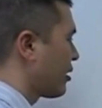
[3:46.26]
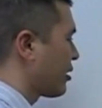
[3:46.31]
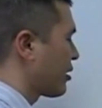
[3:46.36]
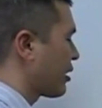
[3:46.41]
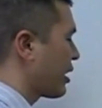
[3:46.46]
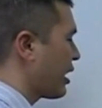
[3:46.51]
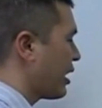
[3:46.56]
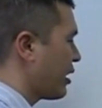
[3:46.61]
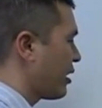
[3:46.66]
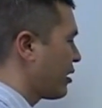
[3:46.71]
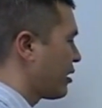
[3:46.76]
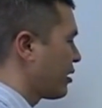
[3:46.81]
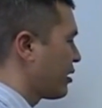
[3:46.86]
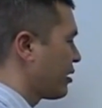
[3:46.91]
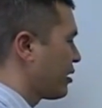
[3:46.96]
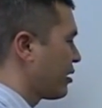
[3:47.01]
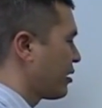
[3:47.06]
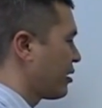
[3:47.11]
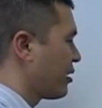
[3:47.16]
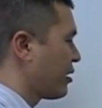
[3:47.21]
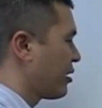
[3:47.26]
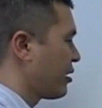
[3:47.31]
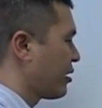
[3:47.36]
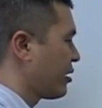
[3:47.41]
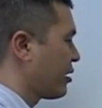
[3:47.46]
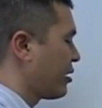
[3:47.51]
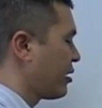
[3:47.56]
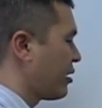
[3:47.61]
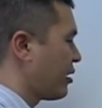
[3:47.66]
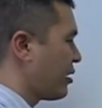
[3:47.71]
Okay?
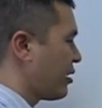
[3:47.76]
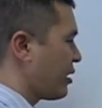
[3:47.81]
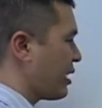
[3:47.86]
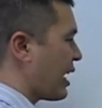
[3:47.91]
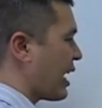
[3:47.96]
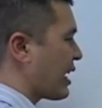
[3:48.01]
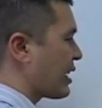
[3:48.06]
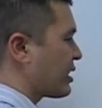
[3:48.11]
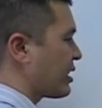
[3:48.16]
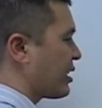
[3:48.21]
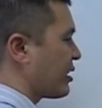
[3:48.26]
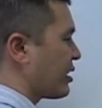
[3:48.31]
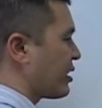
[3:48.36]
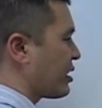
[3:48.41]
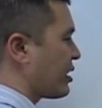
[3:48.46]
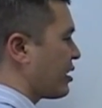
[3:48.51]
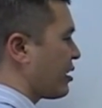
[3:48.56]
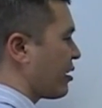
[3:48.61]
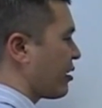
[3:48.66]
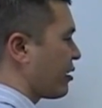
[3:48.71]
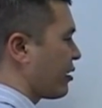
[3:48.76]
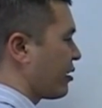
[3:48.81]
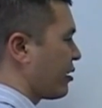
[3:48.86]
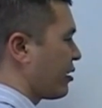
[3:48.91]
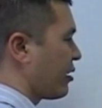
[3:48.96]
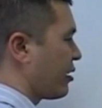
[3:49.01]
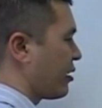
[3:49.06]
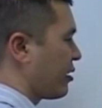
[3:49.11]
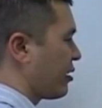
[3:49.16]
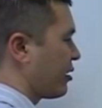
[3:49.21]
The accent is here.
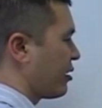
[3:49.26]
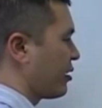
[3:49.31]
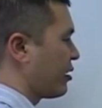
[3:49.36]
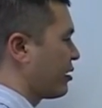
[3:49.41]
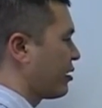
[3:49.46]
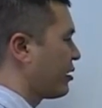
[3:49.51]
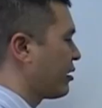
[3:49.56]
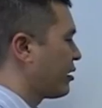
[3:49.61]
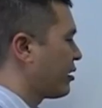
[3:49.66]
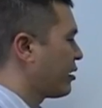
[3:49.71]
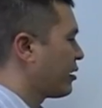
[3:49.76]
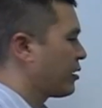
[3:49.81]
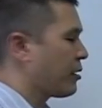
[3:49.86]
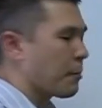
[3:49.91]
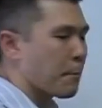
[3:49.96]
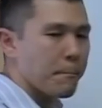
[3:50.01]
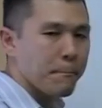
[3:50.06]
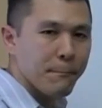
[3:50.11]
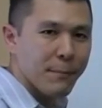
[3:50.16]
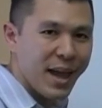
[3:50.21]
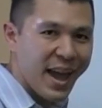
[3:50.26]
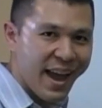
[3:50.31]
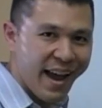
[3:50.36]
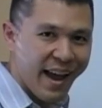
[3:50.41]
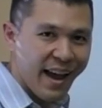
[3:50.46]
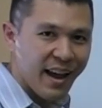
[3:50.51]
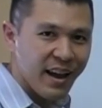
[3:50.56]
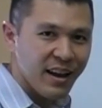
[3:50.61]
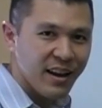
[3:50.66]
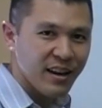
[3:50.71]
Ma.
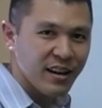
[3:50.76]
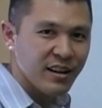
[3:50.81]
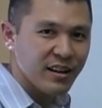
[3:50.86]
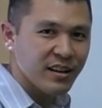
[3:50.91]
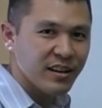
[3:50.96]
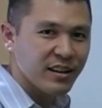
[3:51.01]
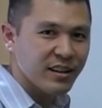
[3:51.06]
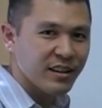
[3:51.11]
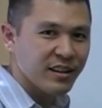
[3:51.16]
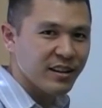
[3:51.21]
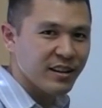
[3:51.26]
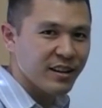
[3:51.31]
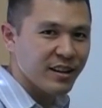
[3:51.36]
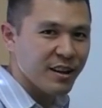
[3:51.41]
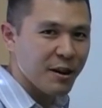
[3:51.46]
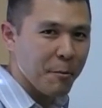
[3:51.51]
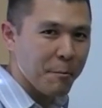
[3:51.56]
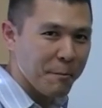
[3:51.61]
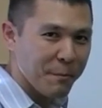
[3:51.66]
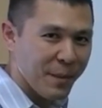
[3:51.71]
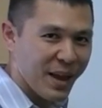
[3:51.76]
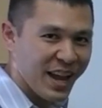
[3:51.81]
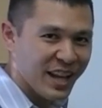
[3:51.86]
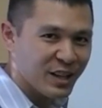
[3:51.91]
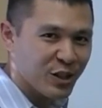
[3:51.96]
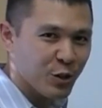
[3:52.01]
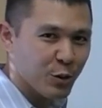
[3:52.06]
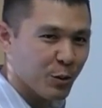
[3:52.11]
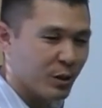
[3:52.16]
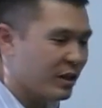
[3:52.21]

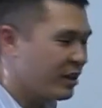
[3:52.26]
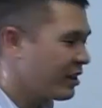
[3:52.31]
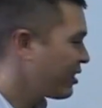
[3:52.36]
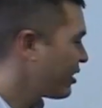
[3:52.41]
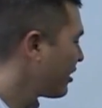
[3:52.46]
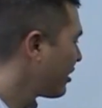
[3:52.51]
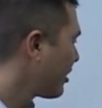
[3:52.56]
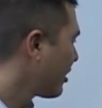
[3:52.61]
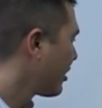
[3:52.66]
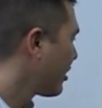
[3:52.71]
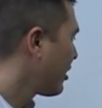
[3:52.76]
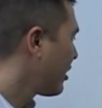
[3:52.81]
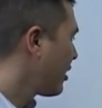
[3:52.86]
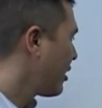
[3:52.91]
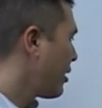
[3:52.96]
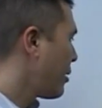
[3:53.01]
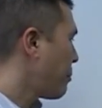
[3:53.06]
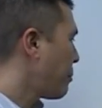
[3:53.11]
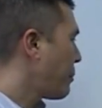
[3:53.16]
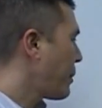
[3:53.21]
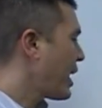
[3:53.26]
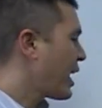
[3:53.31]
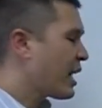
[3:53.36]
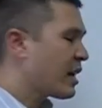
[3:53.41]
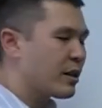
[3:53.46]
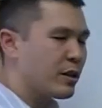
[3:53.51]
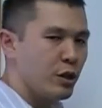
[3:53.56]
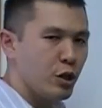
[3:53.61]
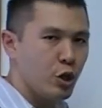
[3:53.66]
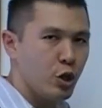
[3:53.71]
Manual.
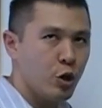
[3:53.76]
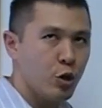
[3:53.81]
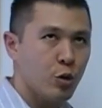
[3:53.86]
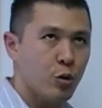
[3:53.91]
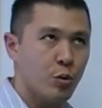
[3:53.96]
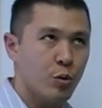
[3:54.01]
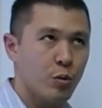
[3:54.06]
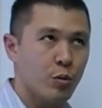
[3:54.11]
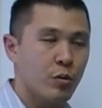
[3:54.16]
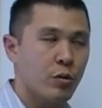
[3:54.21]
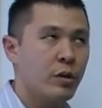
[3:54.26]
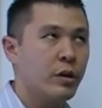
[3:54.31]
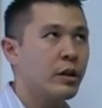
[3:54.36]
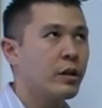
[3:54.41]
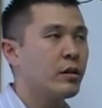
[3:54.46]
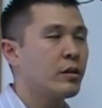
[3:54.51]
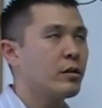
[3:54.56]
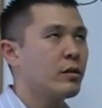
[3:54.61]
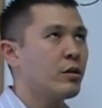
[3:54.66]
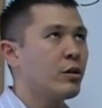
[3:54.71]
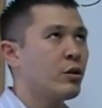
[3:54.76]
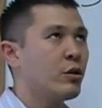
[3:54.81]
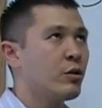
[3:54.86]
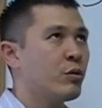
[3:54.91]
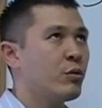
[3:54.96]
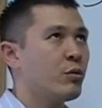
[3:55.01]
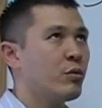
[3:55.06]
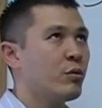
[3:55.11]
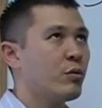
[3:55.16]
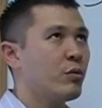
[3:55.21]
Manu.
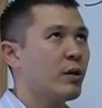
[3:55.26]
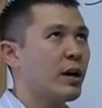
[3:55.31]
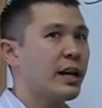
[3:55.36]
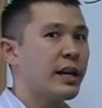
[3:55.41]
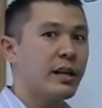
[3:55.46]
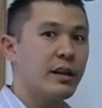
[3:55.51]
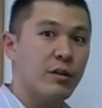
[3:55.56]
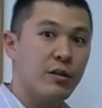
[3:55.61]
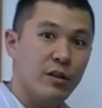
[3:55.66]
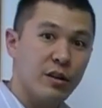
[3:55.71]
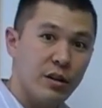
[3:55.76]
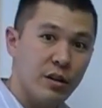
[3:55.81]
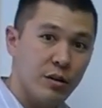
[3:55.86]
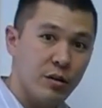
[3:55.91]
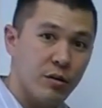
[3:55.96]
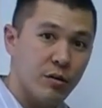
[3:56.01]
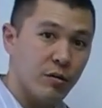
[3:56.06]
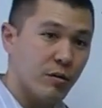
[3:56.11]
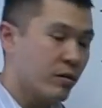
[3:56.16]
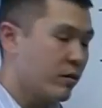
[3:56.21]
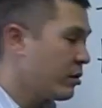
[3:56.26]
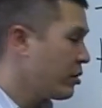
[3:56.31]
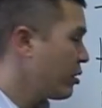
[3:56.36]
You. I hear a U.